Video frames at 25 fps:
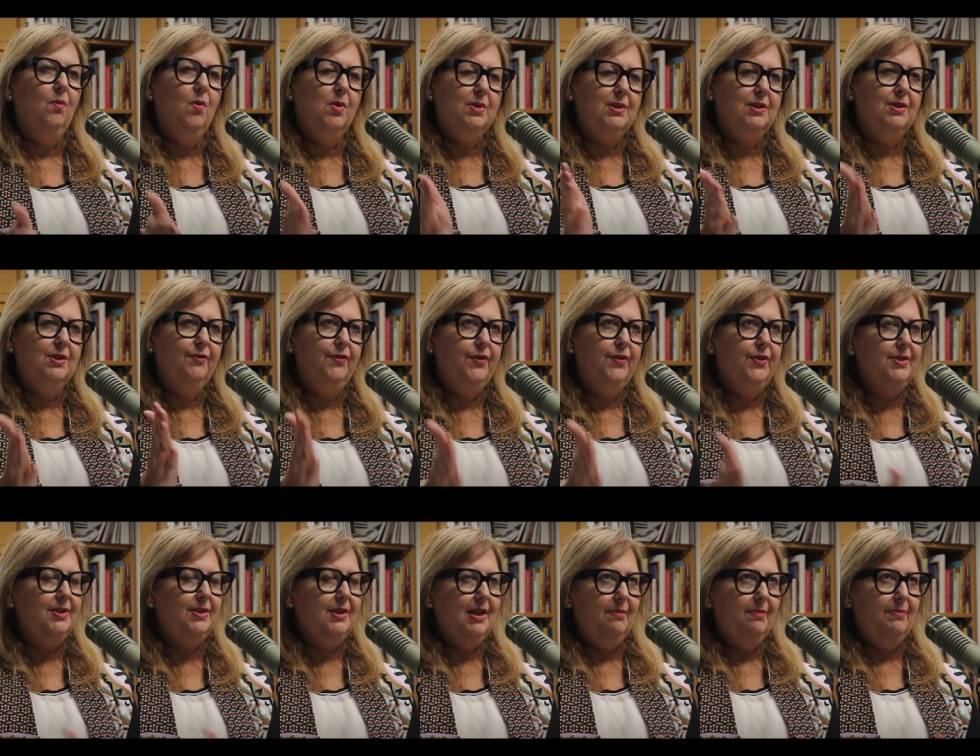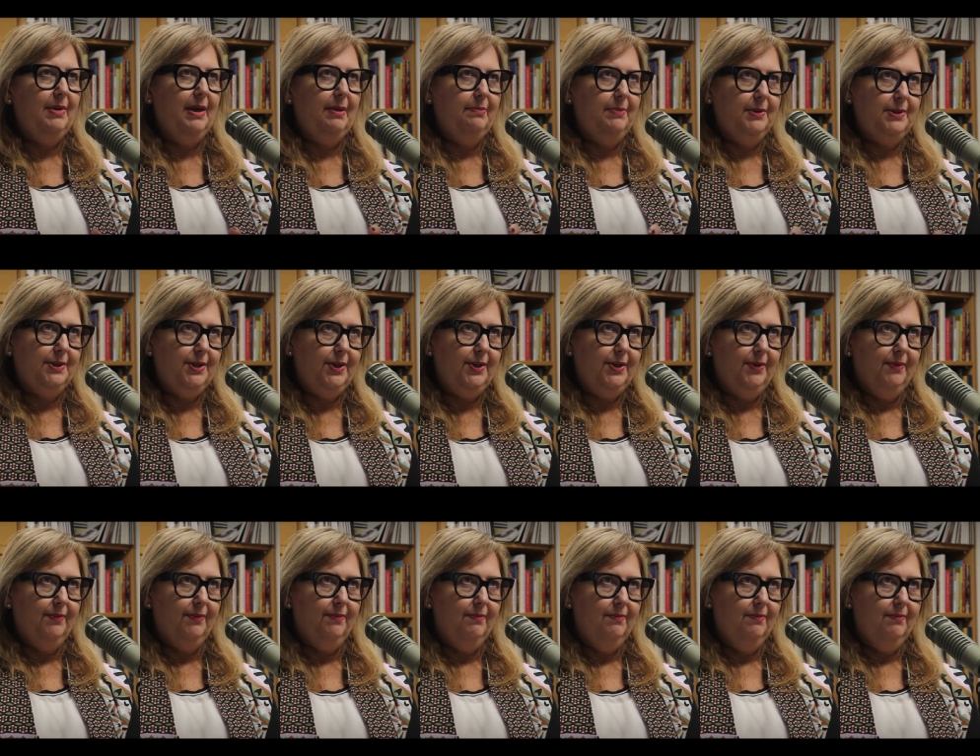What's the first thing people
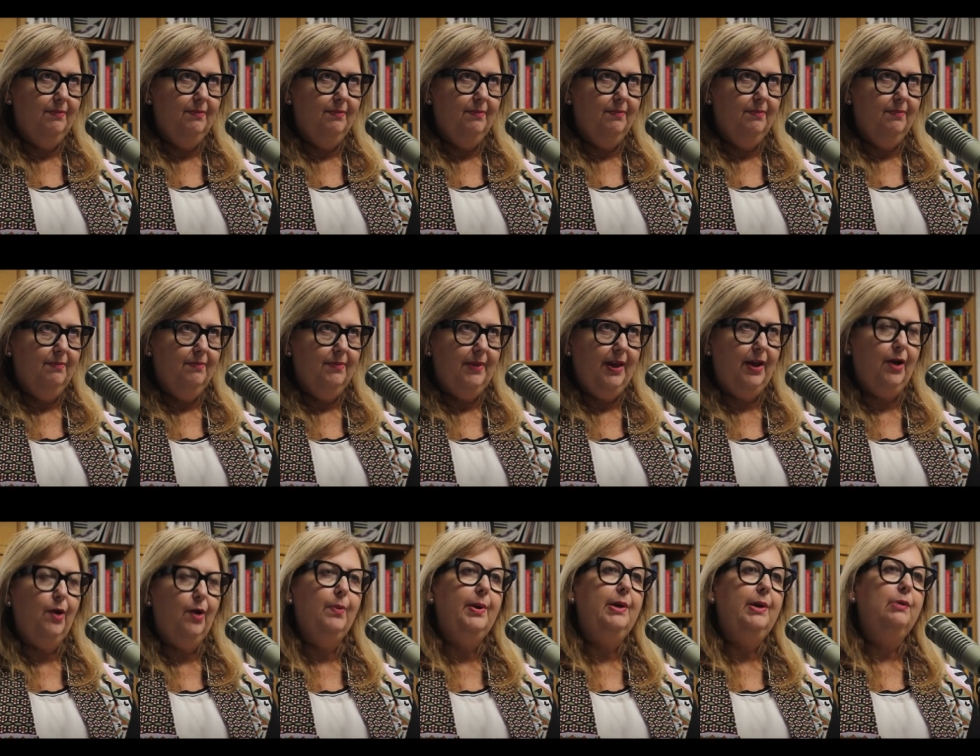do? They go,